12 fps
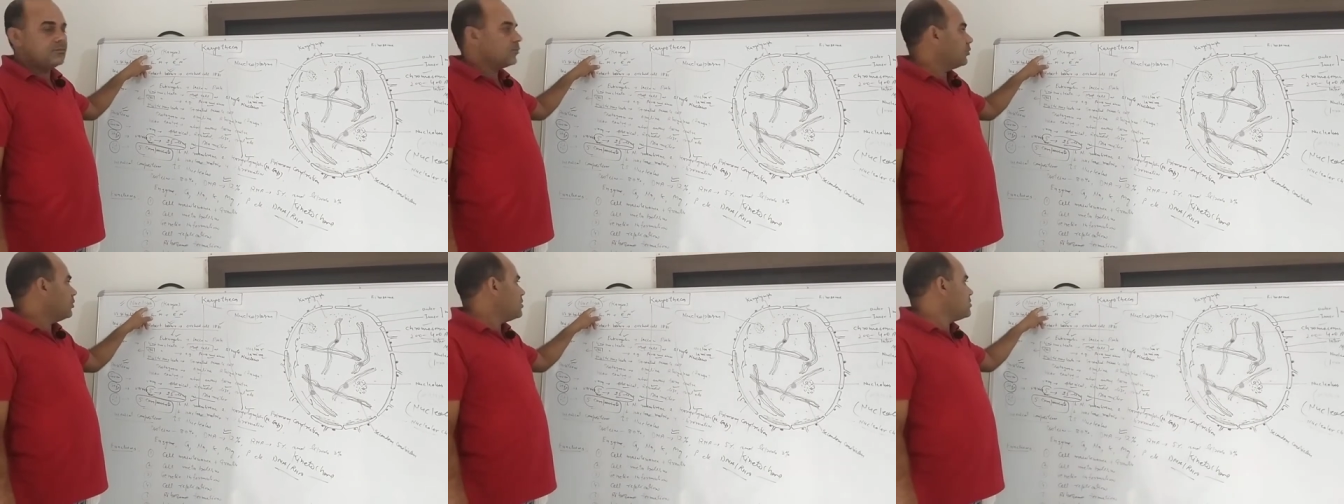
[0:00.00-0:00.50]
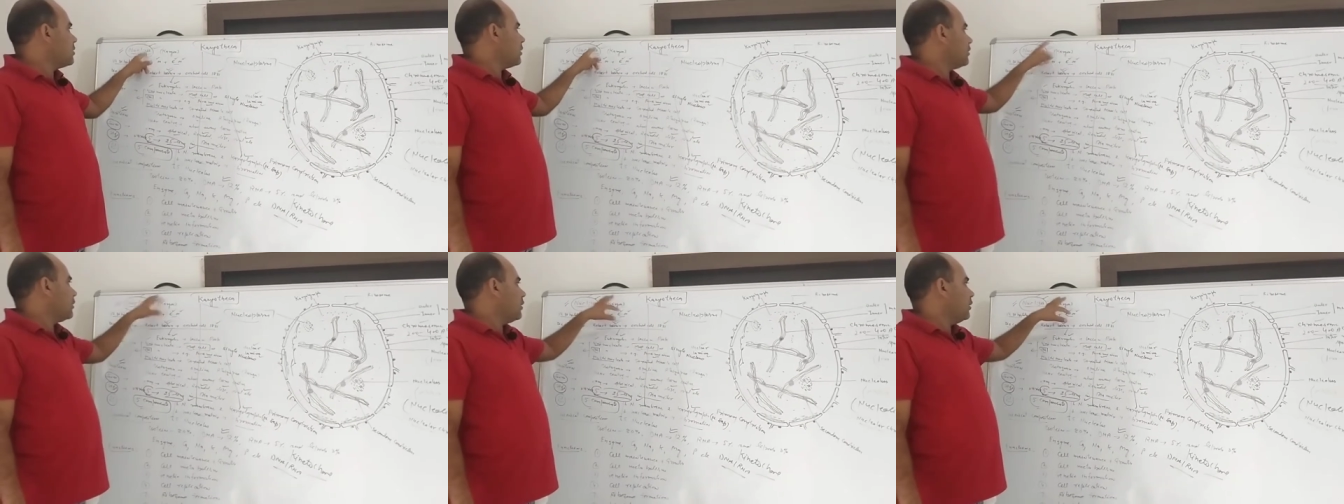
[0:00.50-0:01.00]
So these are
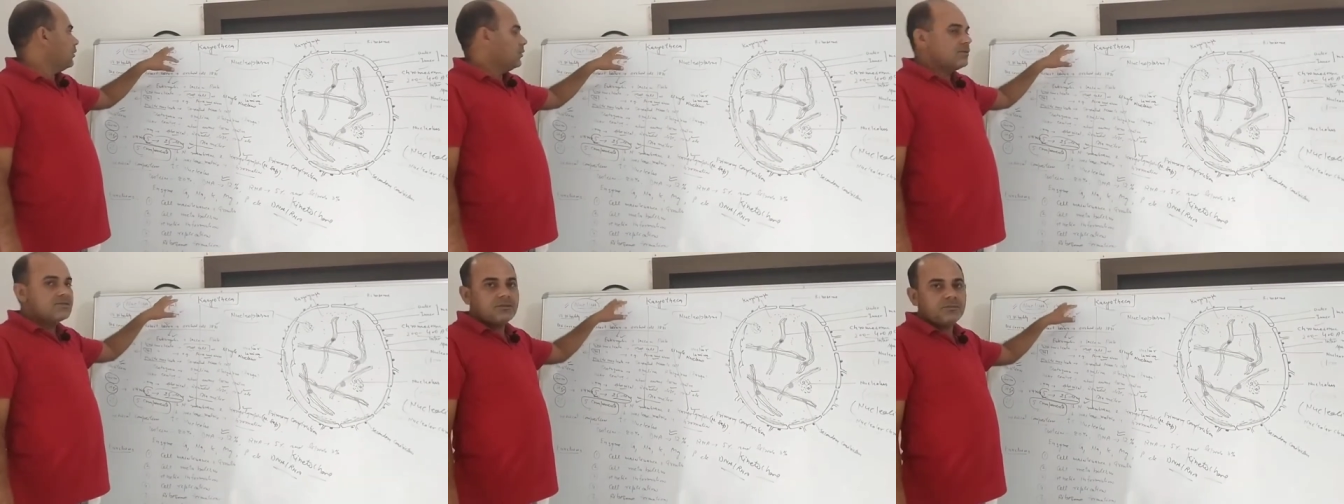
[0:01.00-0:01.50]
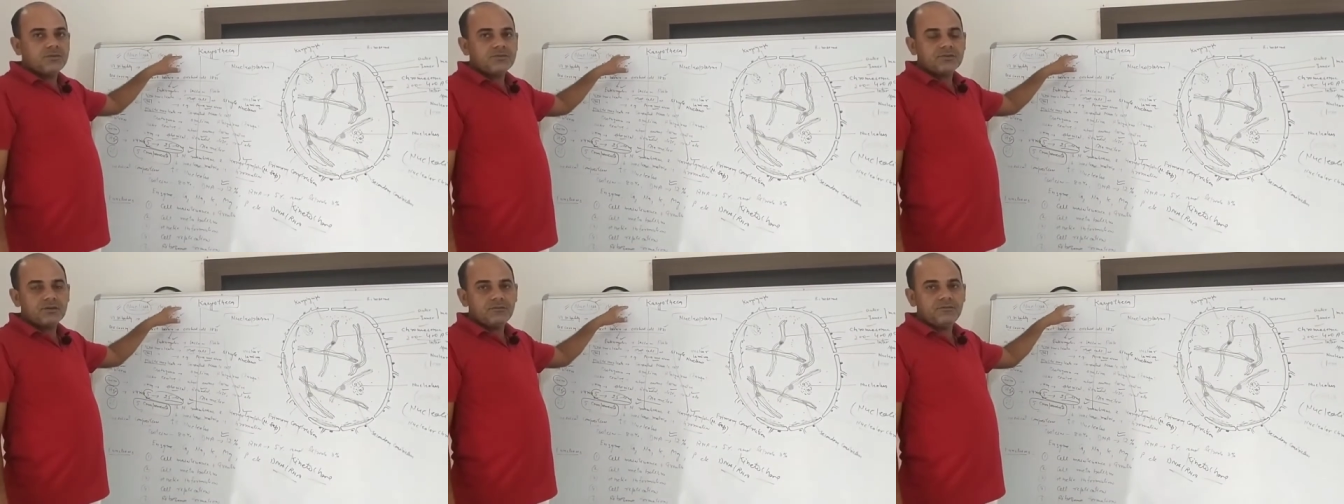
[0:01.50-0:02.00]
the some
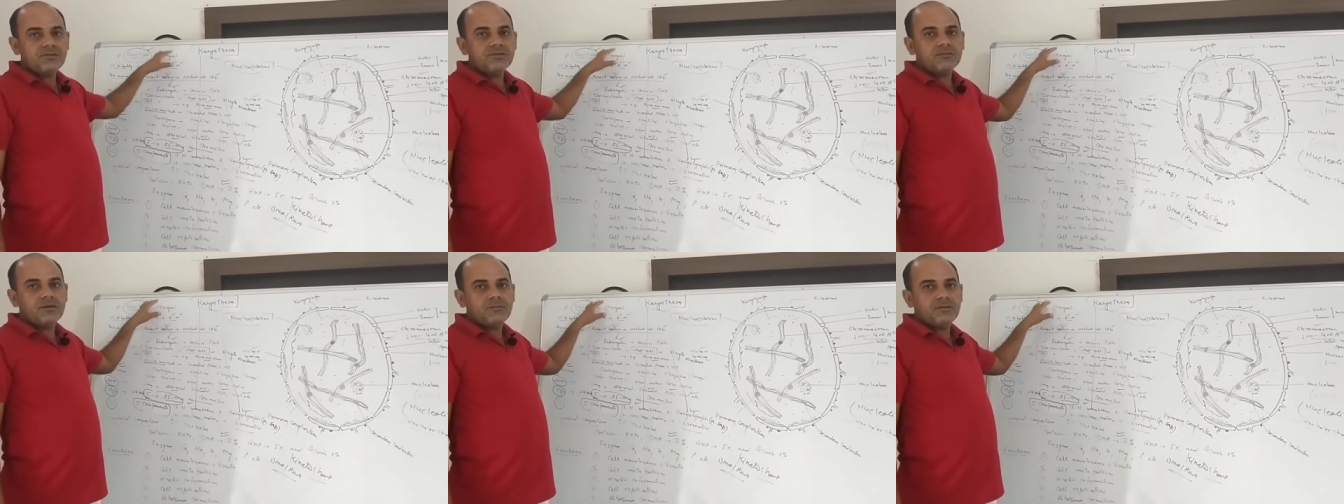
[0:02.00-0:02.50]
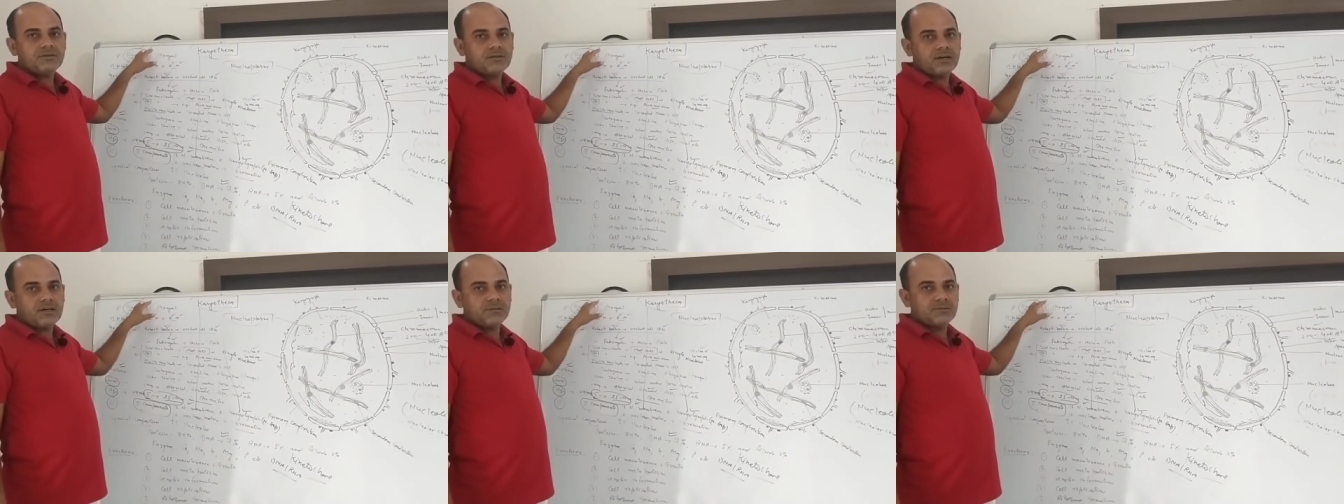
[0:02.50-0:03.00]
questions which may be
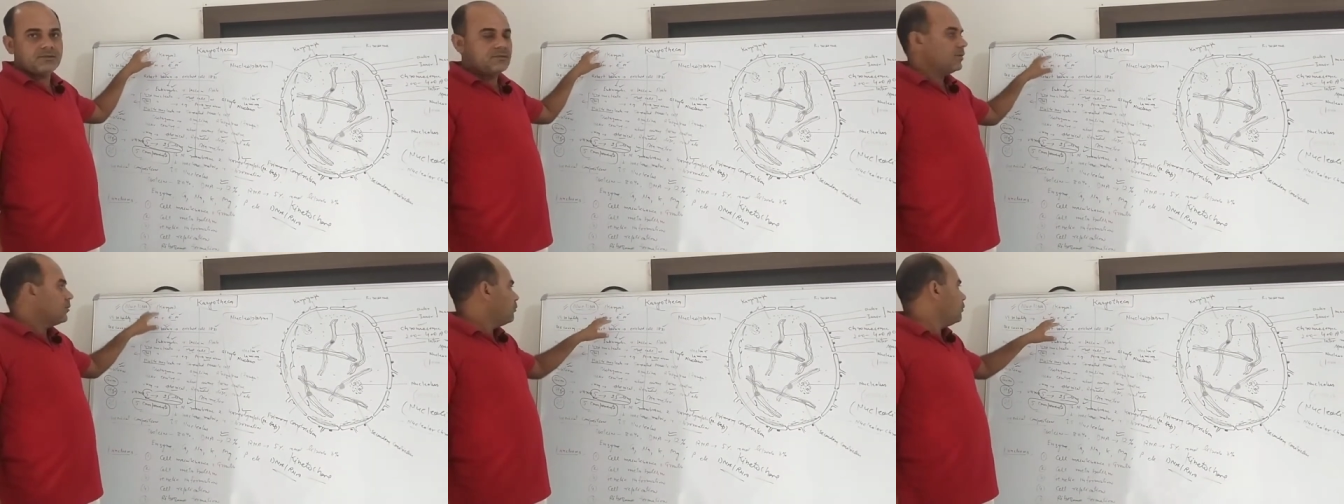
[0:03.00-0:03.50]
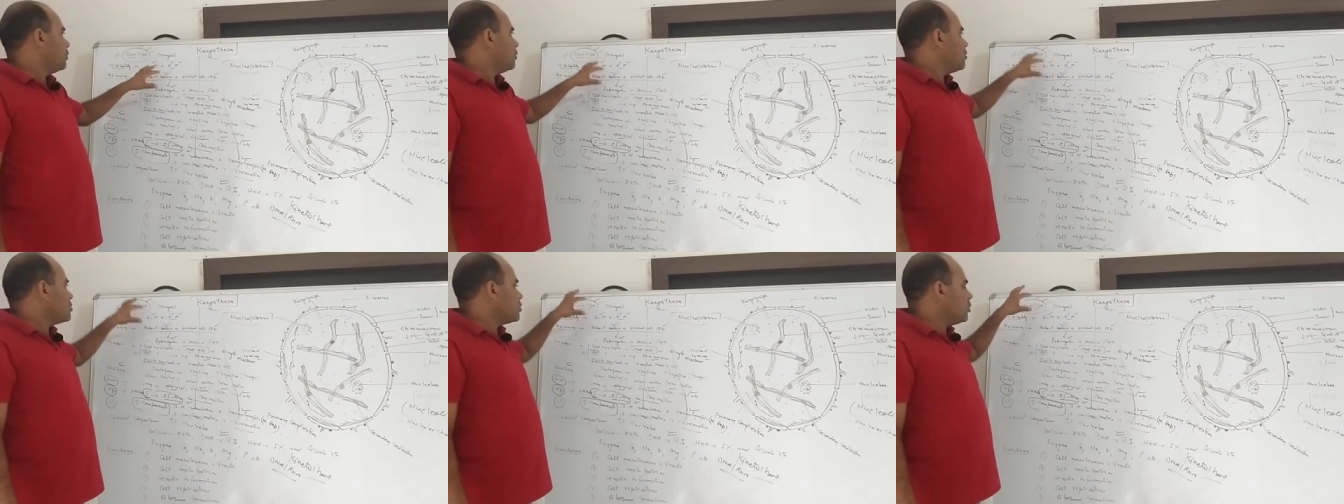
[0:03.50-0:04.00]
set ups,
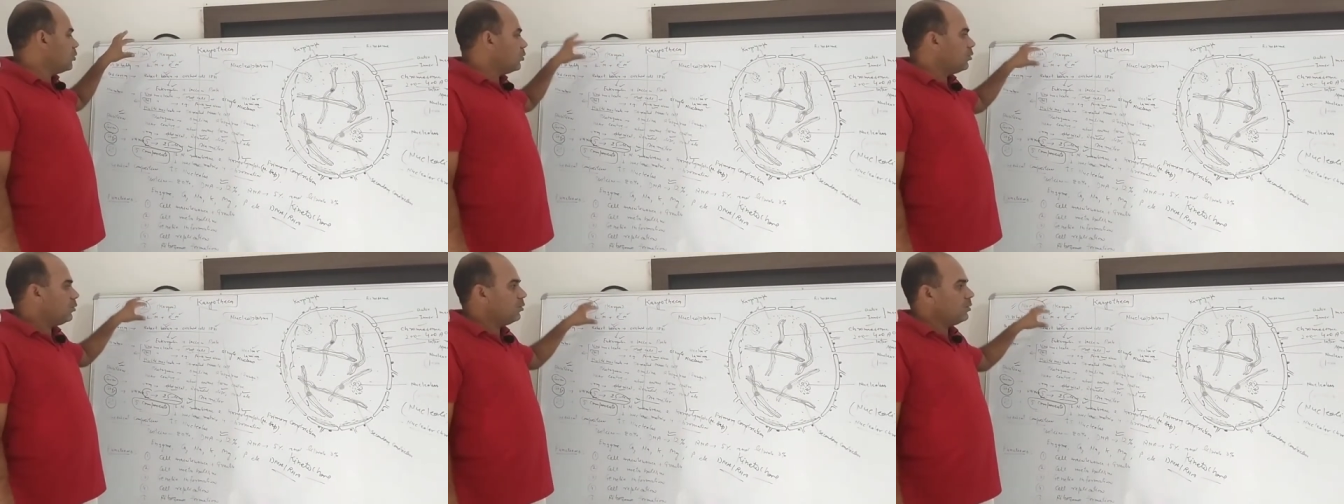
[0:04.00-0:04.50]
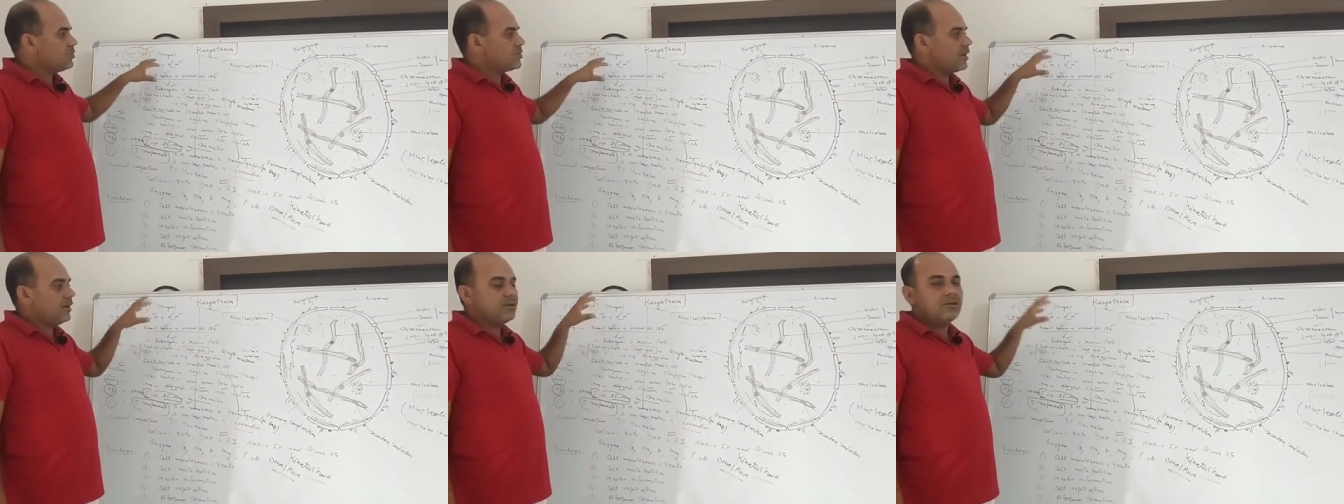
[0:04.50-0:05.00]
because all
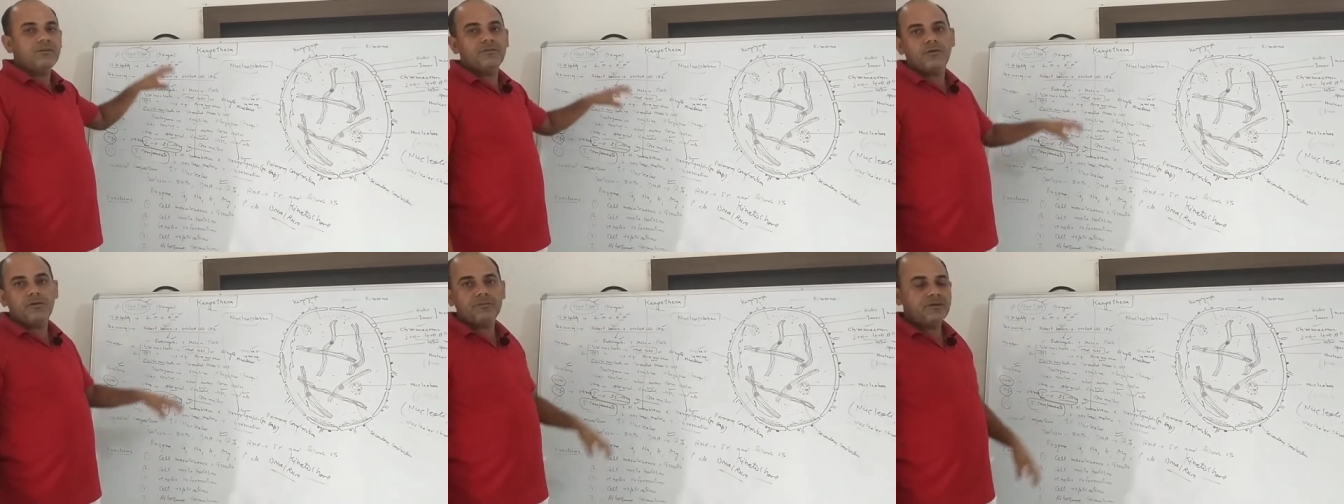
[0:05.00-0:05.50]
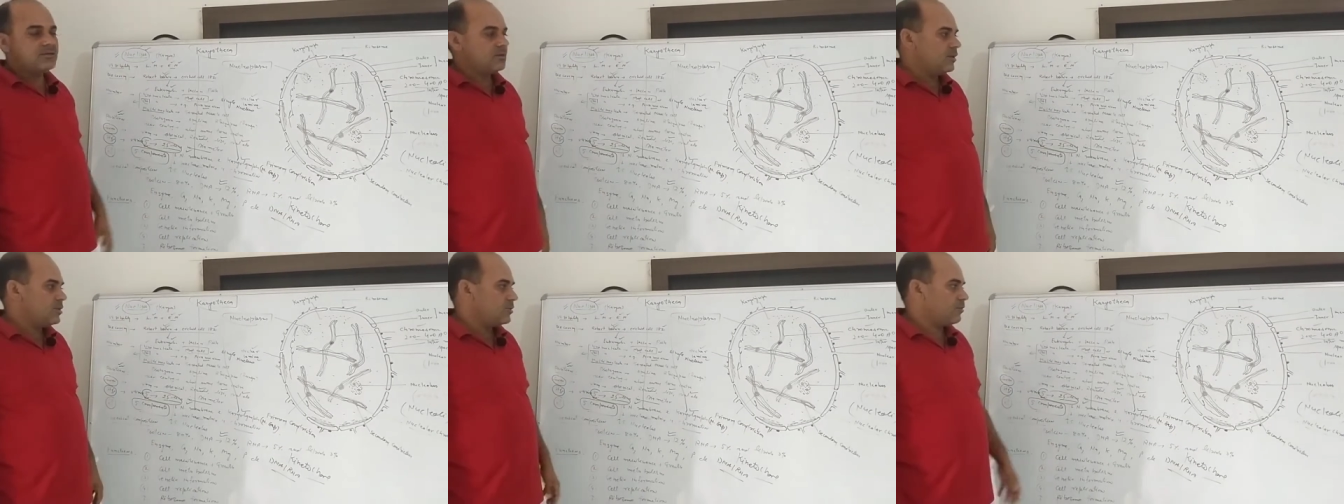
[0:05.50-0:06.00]
genetic
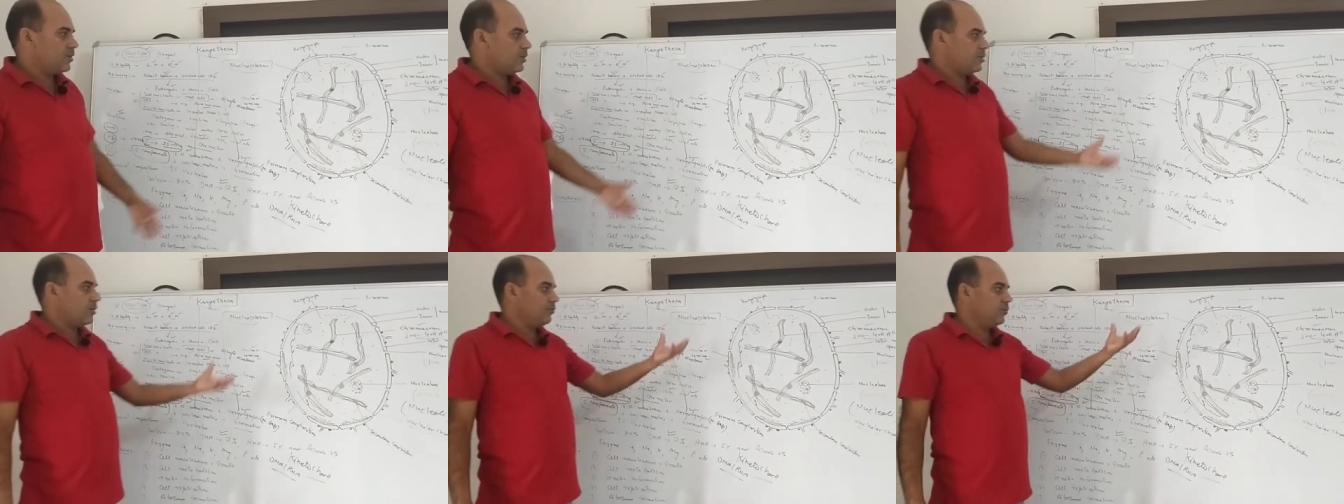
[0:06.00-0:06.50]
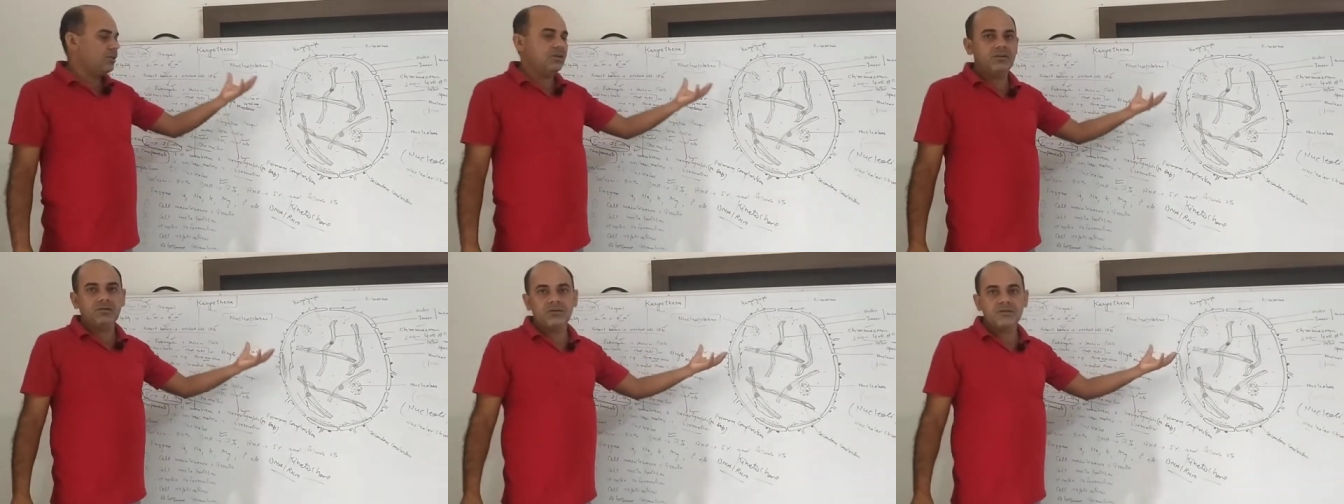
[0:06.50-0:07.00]
information is present
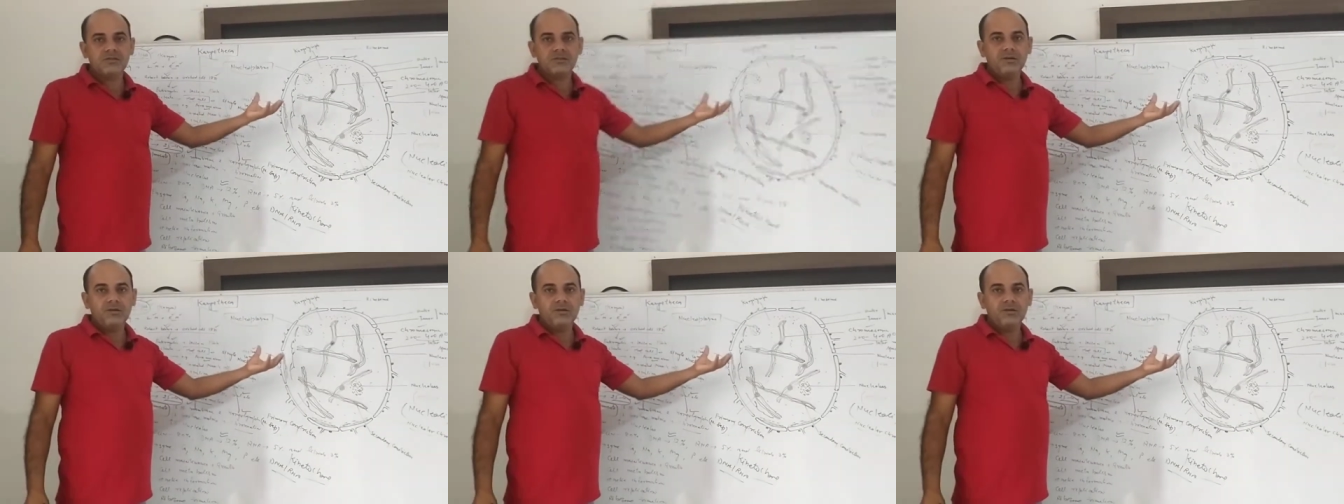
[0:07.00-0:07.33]
within nucleus.